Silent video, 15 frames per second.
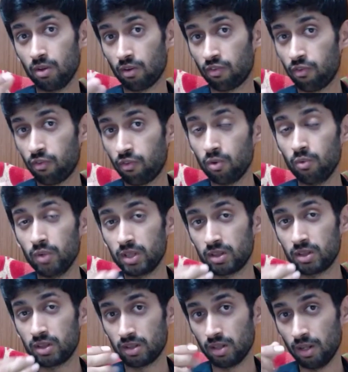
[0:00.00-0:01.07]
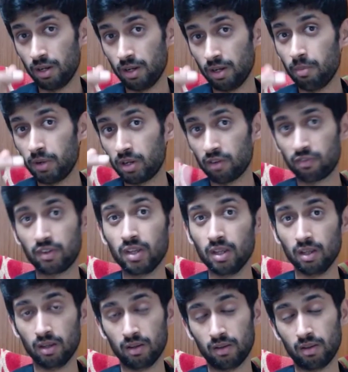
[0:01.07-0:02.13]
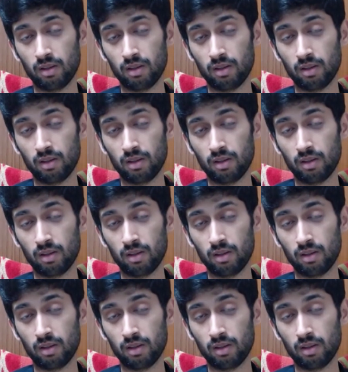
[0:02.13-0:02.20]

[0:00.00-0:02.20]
your food with little bit of ghee.